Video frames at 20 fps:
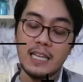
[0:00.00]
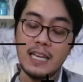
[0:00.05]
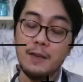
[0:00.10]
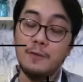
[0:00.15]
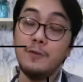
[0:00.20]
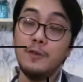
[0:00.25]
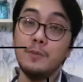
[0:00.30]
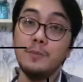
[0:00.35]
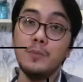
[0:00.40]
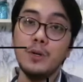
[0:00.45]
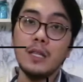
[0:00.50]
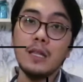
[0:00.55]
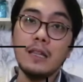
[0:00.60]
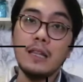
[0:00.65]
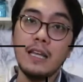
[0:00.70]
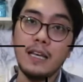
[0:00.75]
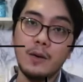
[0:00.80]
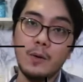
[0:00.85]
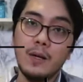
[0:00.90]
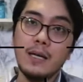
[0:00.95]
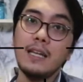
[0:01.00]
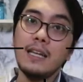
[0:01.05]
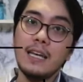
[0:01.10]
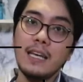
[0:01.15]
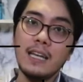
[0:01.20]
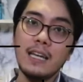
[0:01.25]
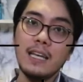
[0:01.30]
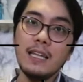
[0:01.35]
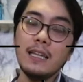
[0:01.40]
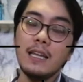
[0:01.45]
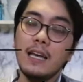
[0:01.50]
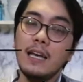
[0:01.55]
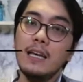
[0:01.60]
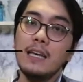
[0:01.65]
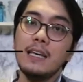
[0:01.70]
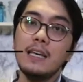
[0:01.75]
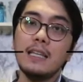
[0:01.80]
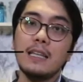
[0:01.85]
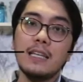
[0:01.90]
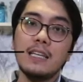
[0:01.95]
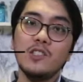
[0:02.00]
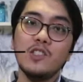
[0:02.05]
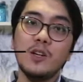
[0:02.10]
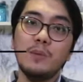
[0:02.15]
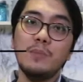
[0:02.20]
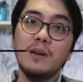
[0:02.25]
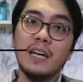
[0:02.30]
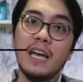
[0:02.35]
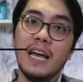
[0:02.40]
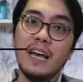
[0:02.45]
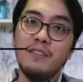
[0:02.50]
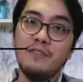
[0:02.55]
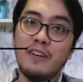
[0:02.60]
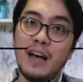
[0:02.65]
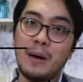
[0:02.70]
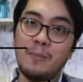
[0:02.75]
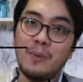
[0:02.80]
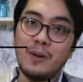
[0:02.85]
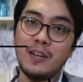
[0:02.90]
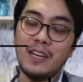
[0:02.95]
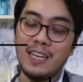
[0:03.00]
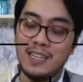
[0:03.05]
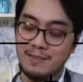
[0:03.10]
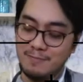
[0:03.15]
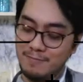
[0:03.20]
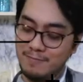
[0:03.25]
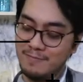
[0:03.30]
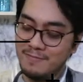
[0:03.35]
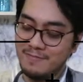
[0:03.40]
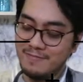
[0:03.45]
If you put liquid in it, hindi siya mag-evaporate.